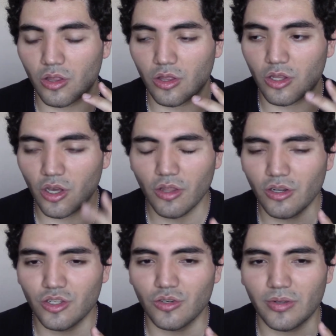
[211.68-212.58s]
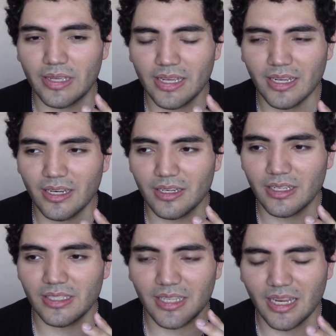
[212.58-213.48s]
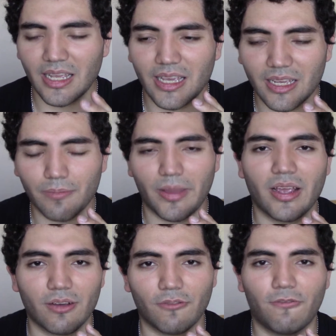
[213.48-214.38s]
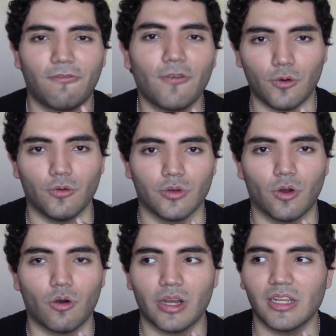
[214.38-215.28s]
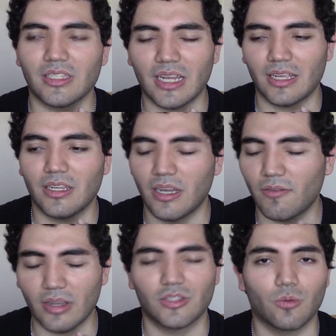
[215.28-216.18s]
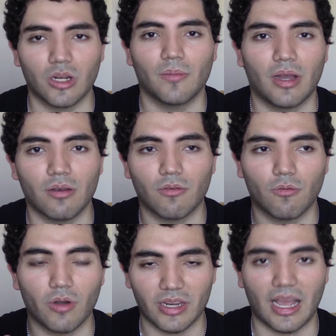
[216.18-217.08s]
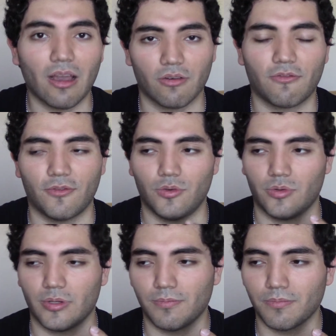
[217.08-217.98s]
The other two, he said he can make food, or he never has to worry about running out of food.